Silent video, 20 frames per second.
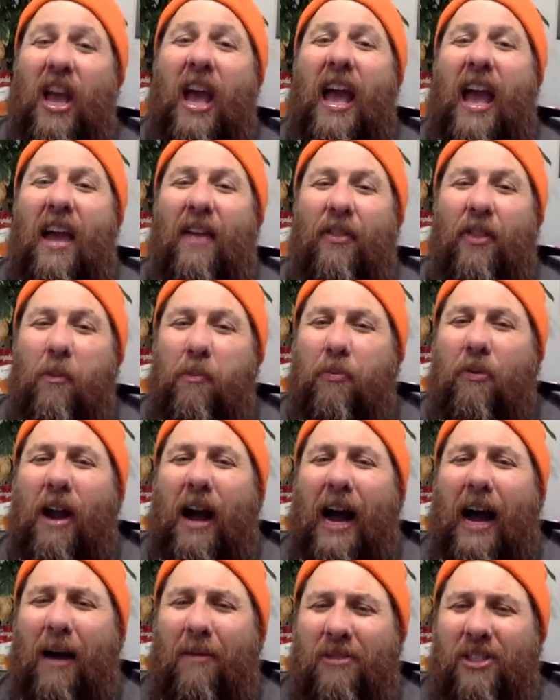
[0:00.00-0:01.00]
and the
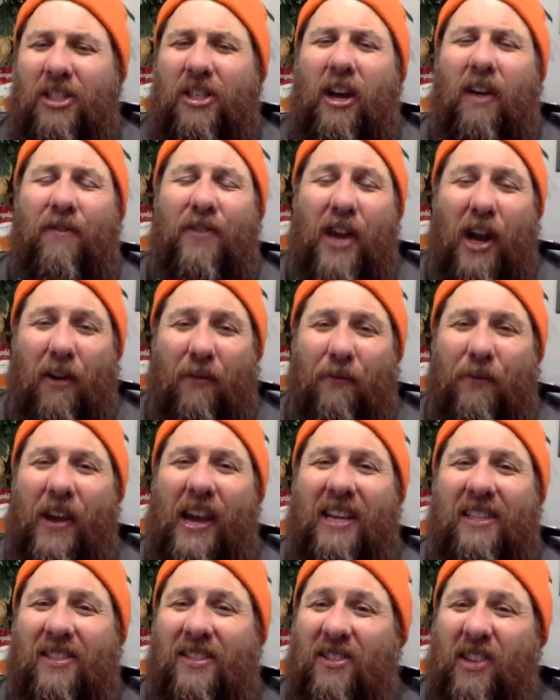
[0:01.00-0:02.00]
promise of young
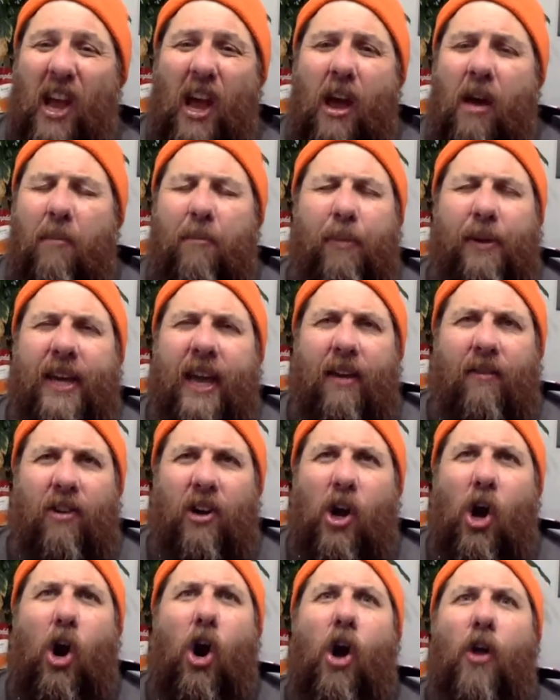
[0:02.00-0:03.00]
faces, but can
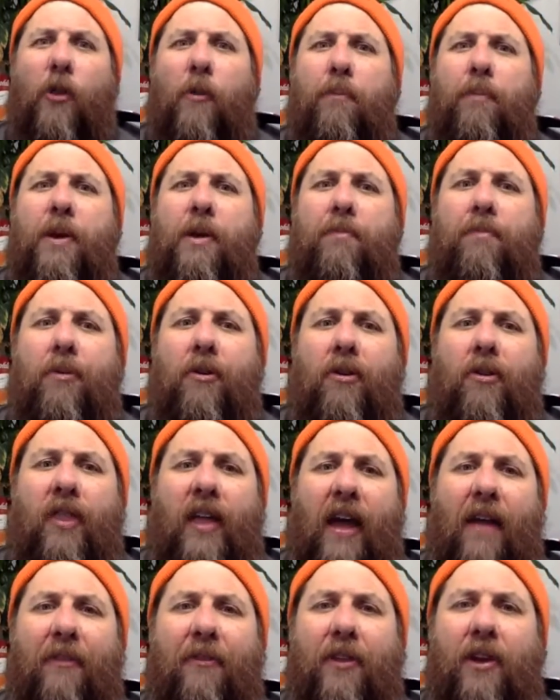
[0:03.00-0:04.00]
recall the people
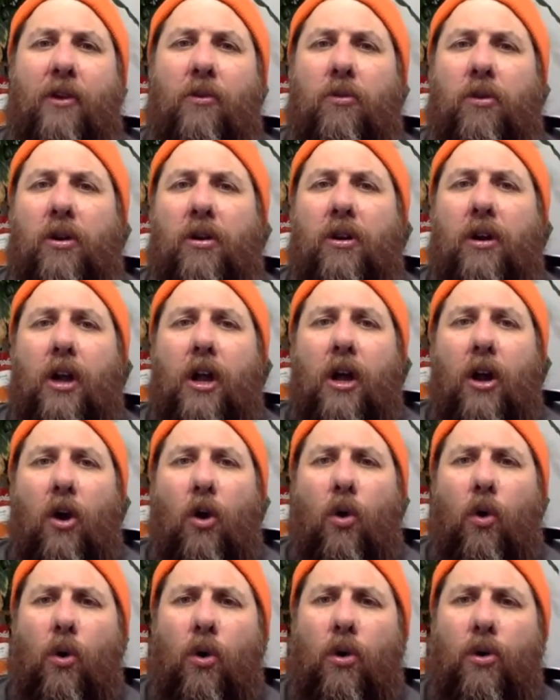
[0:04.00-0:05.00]
that they were
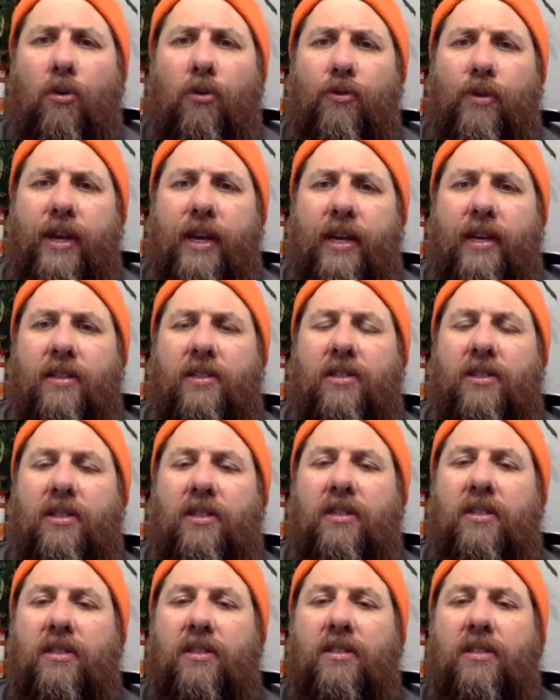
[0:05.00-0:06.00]
or
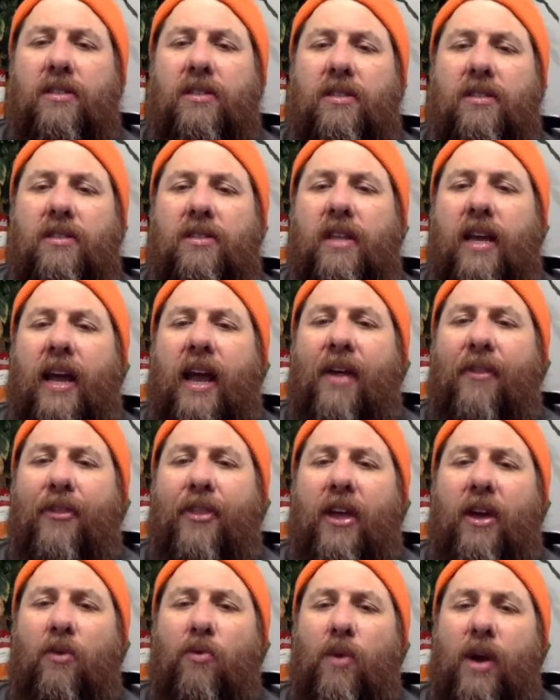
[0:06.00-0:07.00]
reasons that
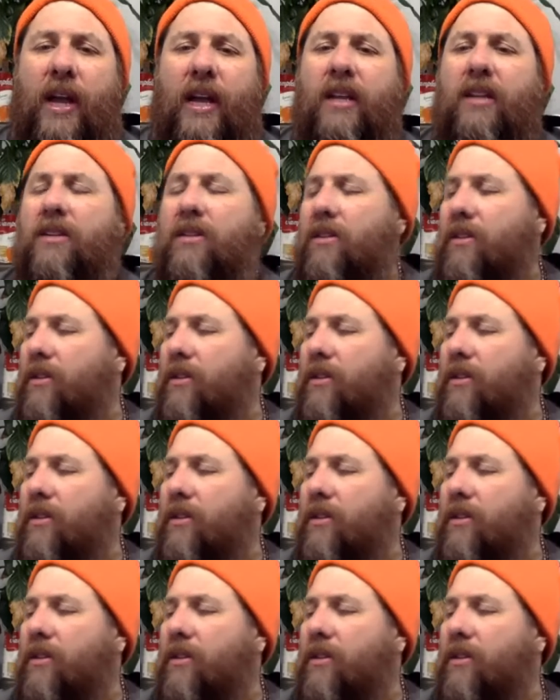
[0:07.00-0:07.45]
they went.